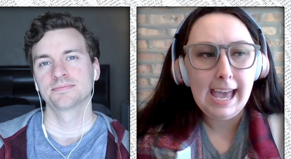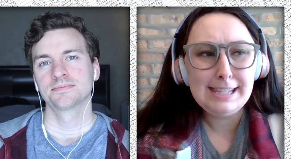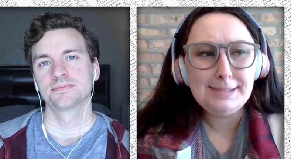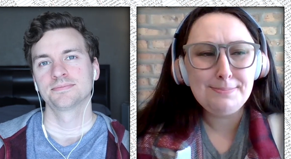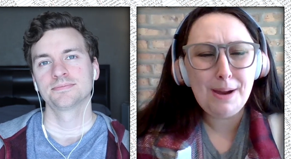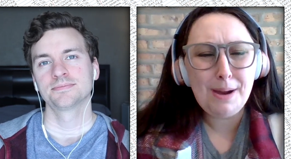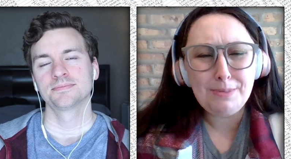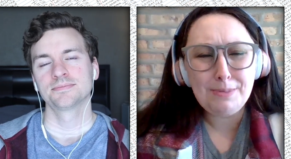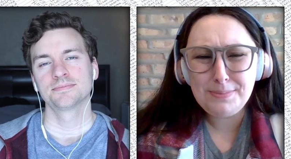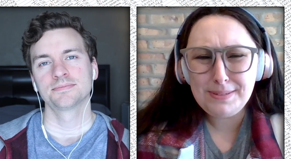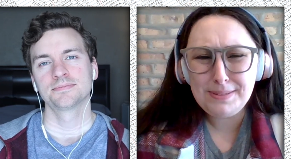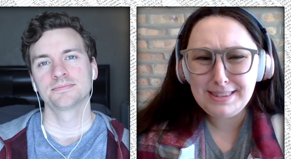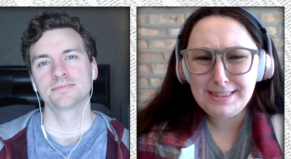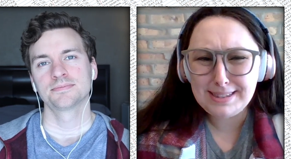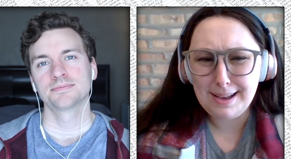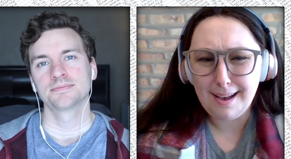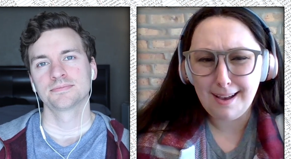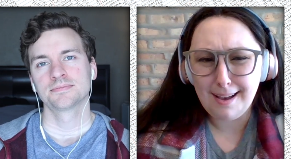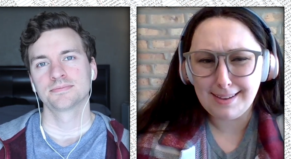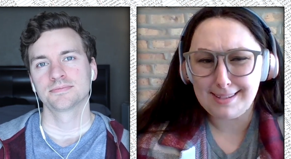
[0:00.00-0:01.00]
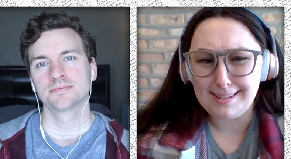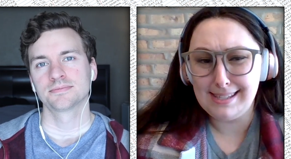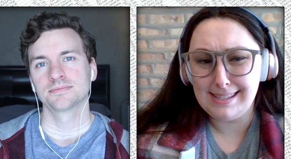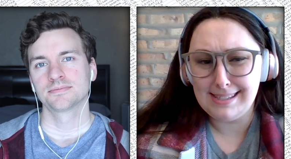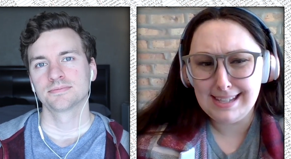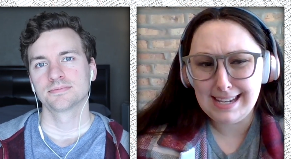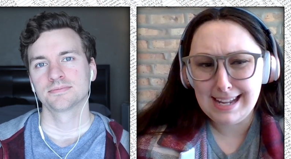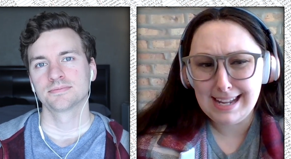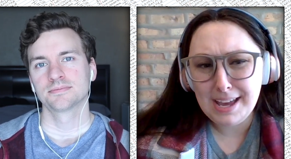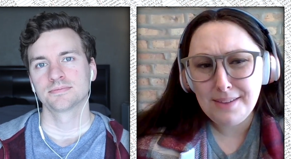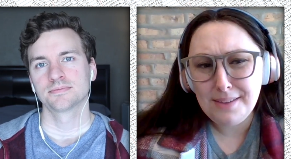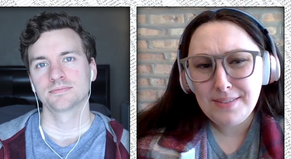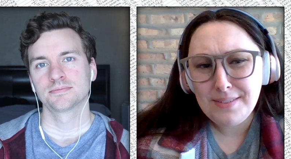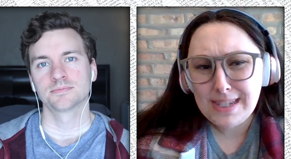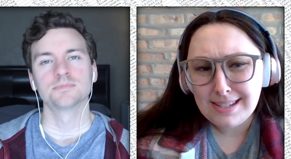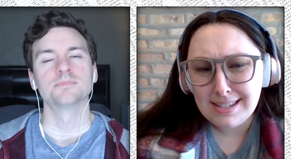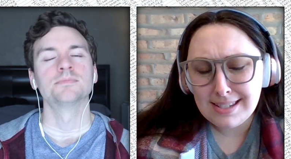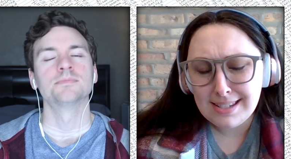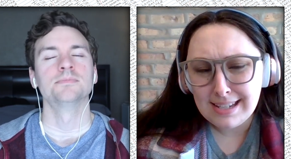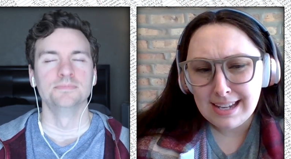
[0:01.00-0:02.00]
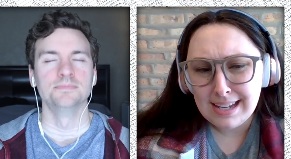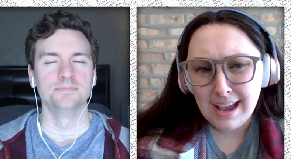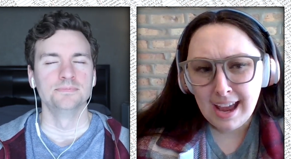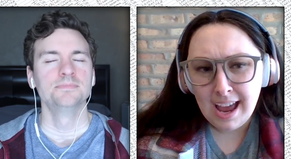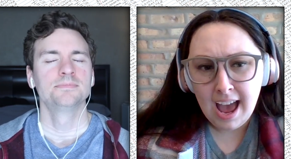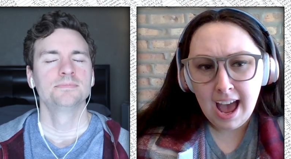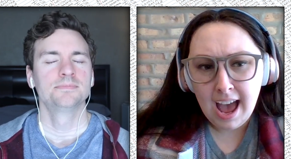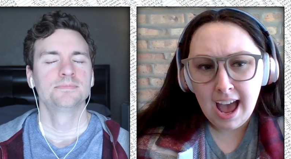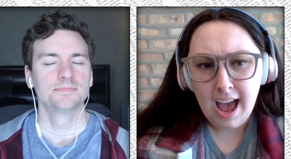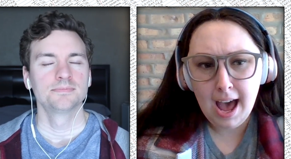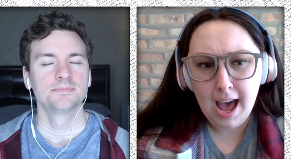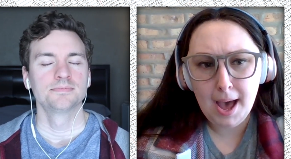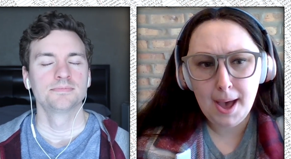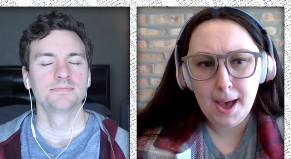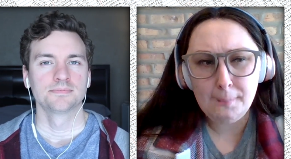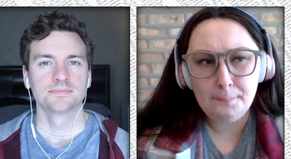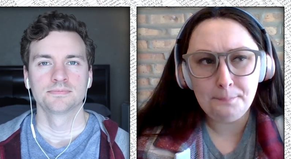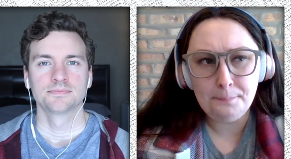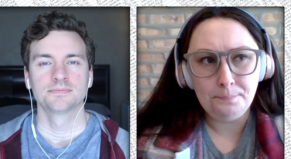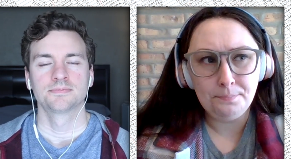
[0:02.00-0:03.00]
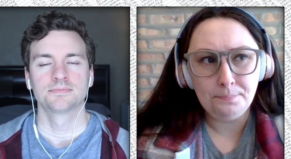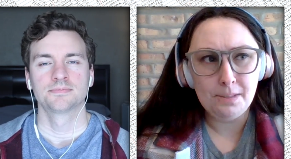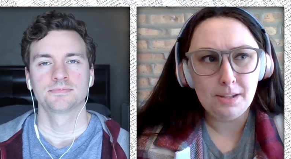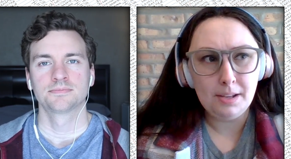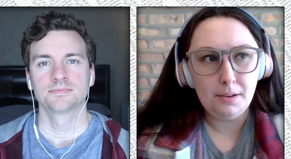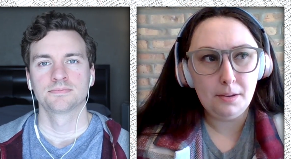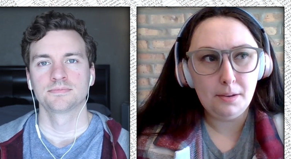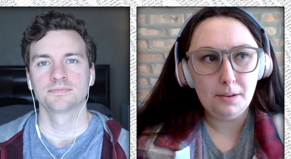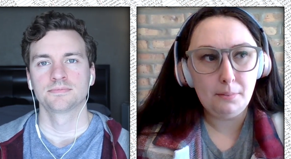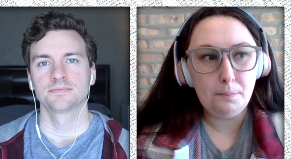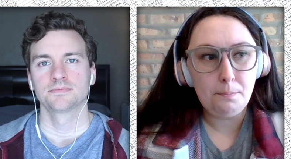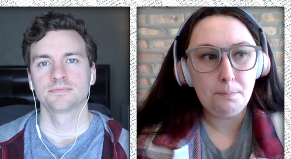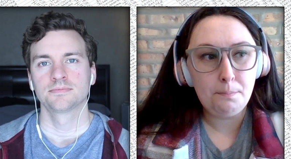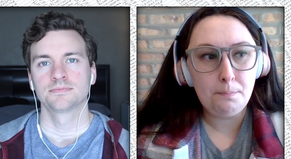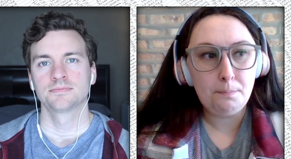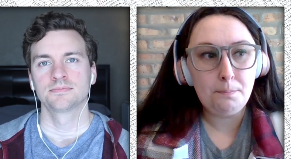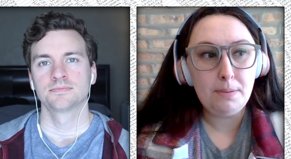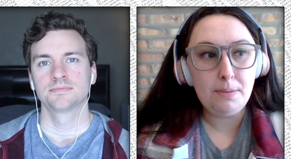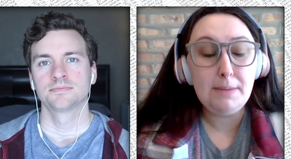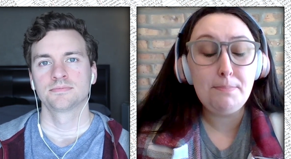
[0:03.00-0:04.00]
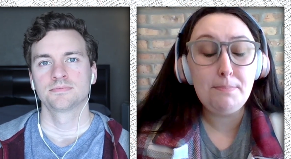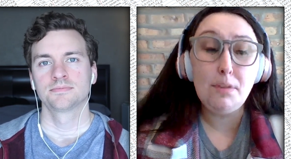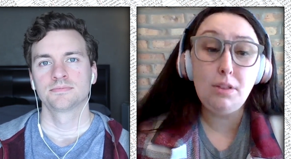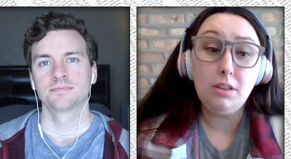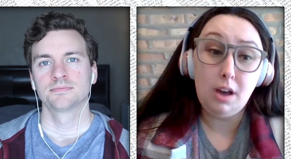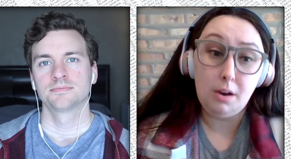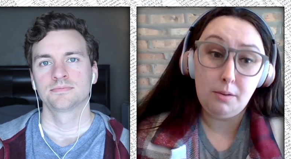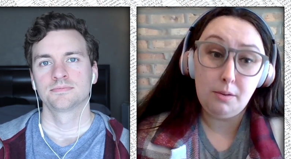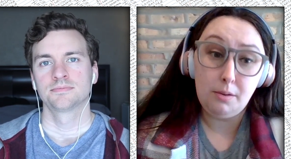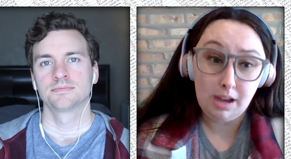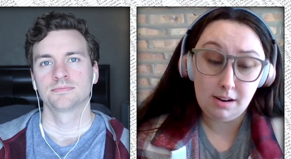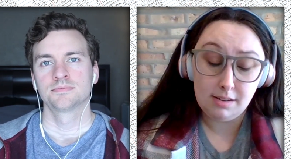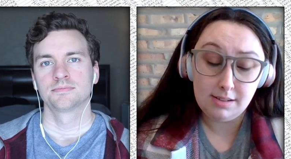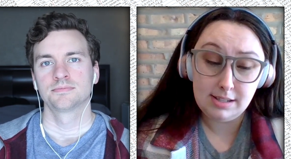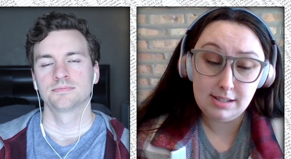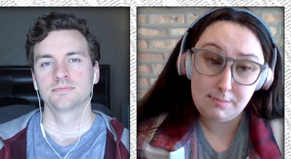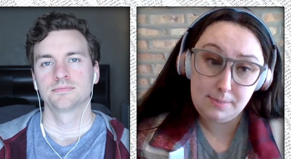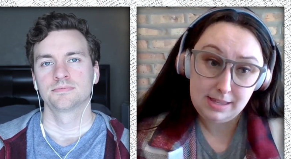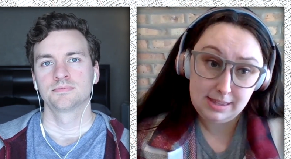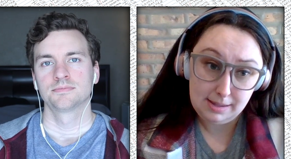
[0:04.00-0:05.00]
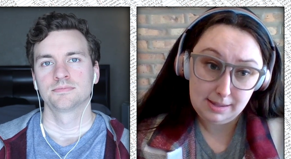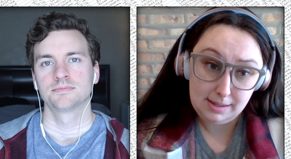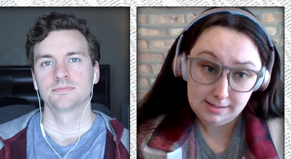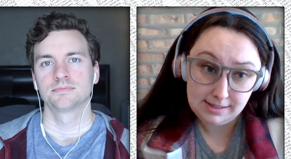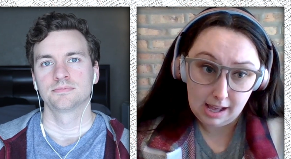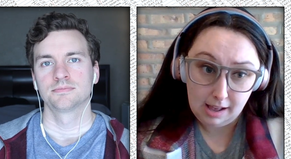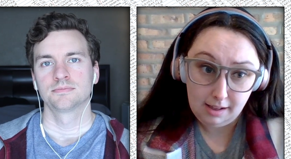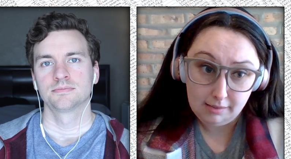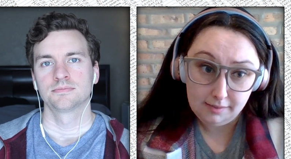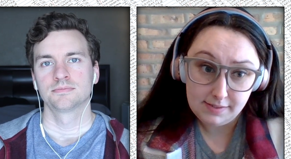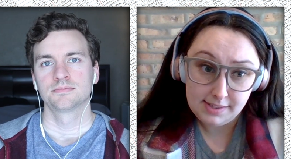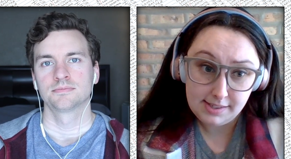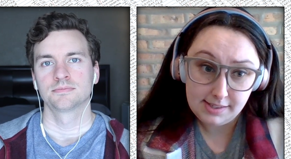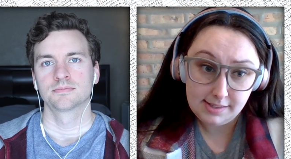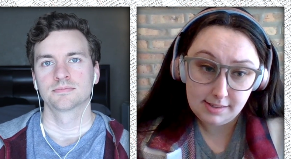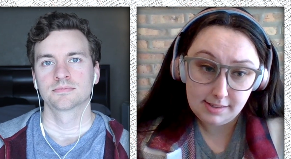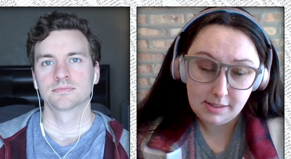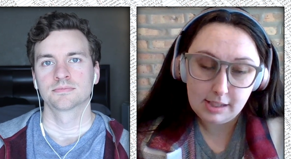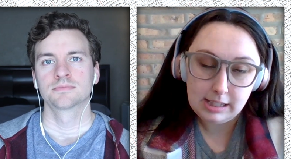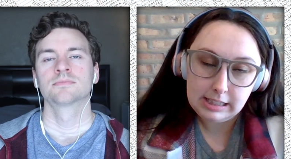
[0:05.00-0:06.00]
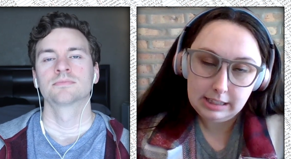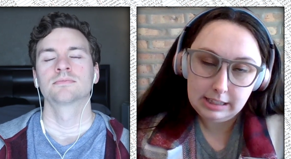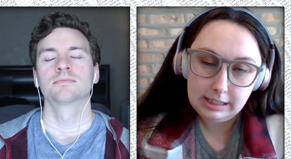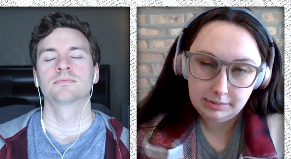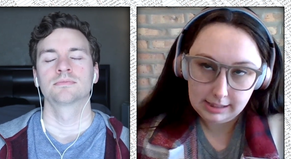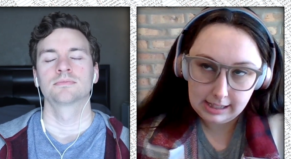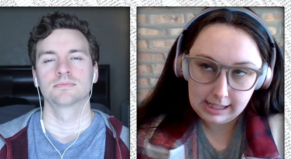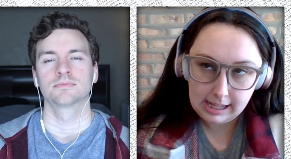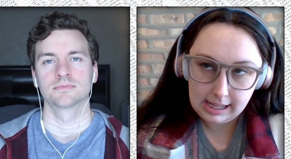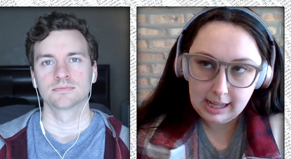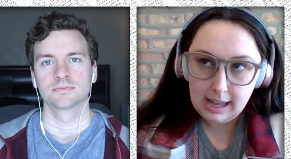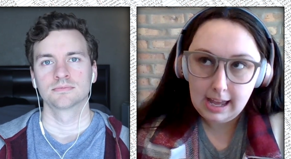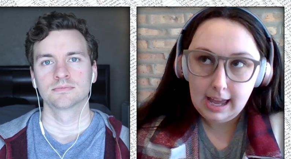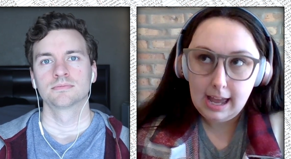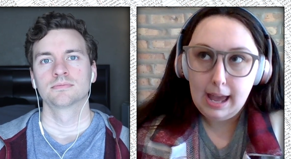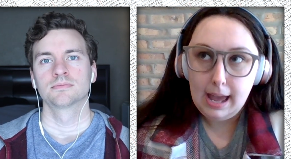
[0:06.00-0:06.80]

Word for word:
Speaker 1: is probably the toxicity of it. Mm-hmm. Um, people go there to be themselves, clearly.